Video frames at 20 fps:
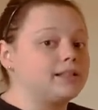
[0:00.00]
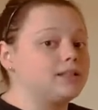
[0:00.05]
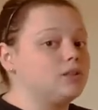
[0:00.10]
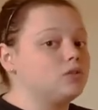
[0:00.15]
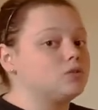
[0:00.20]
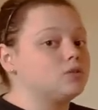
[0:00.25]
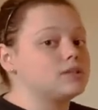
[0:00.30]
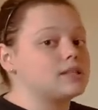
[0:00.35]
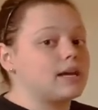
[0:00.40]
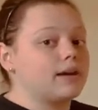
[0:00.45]
You
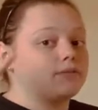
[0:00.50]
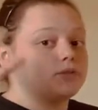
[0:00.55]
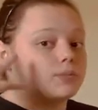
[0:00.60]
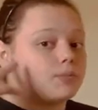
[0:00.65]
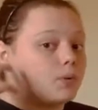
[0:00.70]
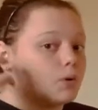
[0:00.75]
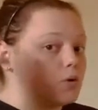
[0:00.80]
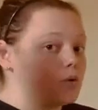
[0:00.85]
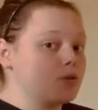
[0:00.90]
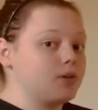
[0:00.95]
just have to
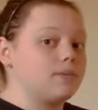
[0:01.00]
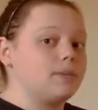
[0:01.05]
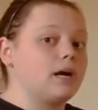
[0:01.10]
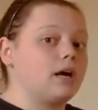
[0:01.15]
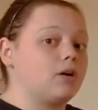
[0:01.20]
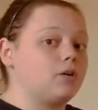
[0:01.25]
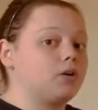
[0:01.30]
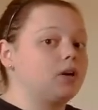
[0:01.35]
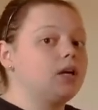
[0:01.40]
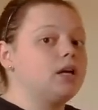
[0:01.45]
pull them
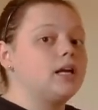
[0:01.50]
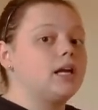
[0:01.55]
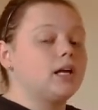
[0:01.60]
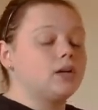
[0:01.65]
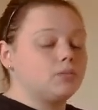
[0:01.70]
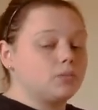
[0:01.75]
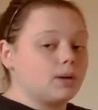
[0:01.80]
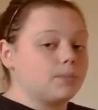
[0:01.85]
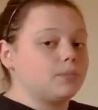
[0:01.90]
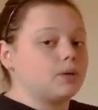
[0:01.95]
out and
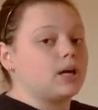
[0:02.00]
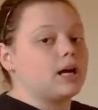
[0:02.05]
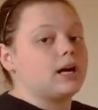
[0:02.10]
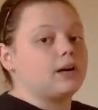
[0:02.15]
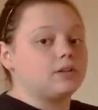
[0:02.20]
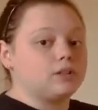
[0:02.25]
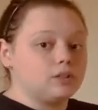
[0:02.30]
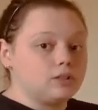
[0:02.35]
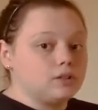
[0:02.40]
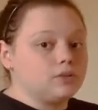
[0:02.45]
remember how
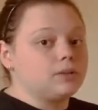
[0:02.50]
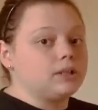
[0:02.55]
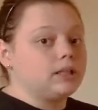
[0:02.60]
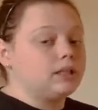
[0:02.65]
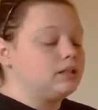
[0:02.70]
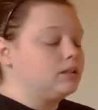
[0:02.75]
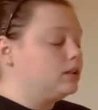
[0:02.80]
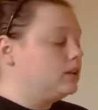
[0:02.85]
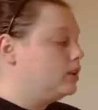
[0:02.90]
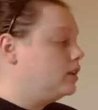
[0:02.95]
to do it.
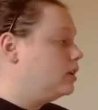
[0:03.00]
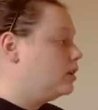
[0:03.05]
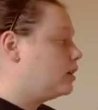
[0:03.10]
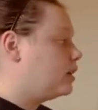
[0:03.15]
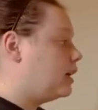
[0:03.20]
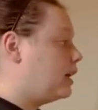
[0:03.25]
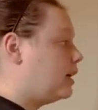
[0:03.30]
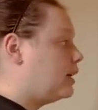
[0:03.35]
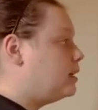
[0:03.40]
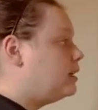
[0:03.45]

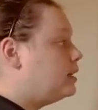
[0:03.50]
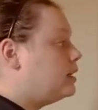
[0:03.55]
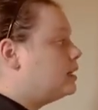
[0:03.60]
Okay.